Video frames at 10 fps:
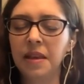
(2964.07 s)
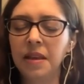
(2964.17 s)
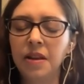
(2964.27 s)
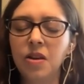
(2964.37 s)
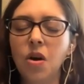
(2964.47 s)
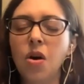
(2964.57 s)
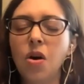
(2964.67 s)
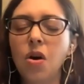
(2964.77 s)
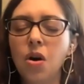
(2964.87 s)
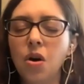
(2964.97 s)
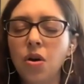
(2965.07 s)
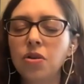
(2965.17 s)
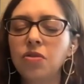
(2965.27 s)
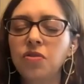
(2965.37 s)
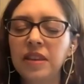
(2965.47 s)
And all
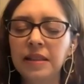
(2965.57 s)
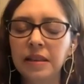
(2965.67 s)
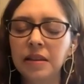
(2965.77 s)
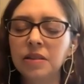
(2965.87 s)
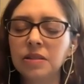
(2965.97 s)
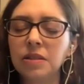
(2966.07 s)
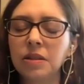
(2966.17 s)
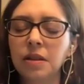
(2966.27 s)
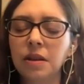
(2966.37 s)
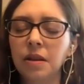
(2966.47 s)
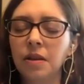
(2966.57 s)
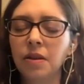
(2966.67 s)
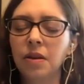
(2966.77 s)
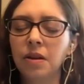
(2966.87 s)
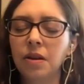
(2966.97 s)
your feelings
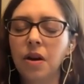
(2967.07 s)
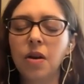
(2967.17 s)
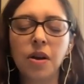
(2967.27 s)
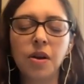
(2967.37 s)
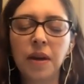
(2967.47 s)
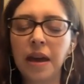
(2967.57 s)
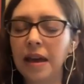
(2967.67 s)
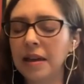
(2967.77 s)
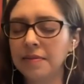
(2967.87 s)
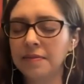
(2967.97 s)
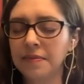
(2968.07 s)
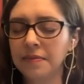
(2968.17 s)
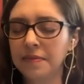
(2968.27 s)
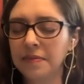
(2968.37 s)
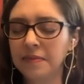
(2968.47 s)
are okay.
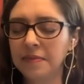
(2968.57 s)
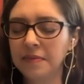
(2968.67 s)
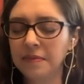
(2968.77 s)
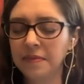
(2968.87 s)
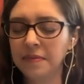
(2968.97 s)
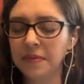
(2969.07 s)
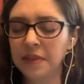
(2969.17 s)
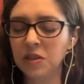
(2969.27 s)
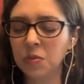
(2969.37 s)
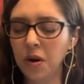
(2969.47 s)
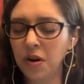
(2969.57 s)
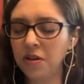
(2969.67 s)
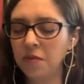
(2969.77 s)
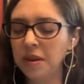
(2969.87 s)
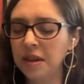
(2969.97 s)
That's part
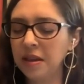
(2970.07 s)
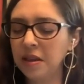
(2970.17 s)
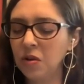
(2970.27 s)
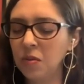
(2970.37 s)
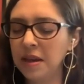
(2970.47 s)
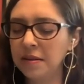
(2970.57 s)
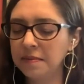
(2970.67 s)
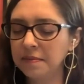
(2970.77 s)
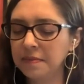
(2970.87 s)
of being human.